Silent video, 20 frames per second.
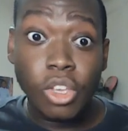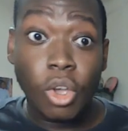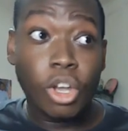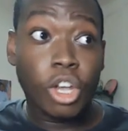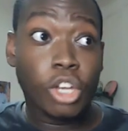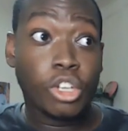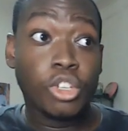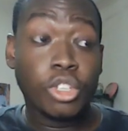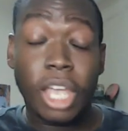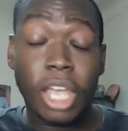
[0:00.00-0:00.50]
or
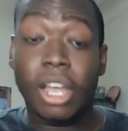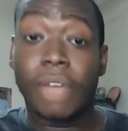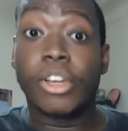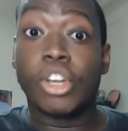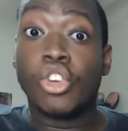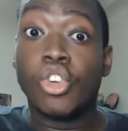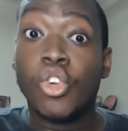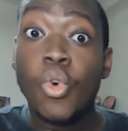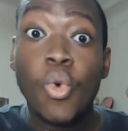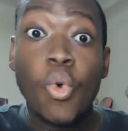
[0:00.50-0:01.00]
could you think of a
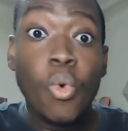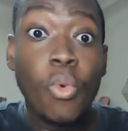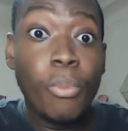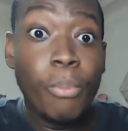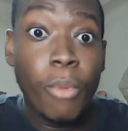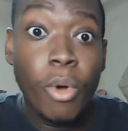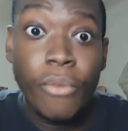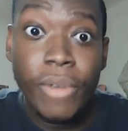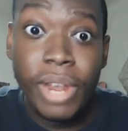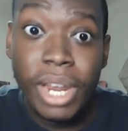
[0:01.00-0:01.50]
new
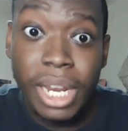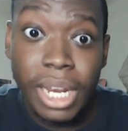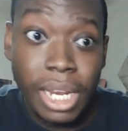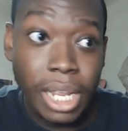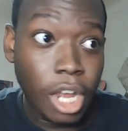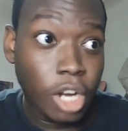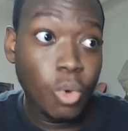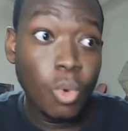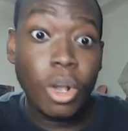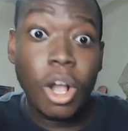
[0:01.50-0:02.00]
movie,
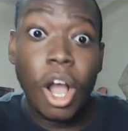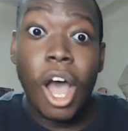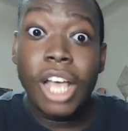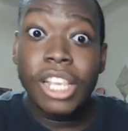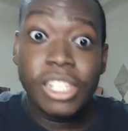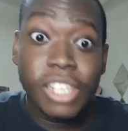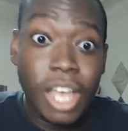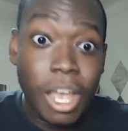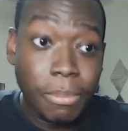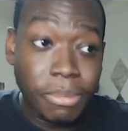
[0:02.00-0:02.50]
a new
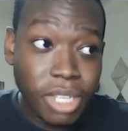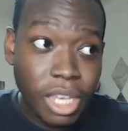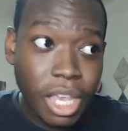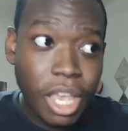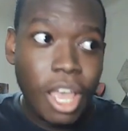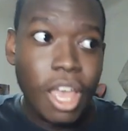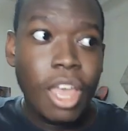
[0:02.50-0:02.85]
concept?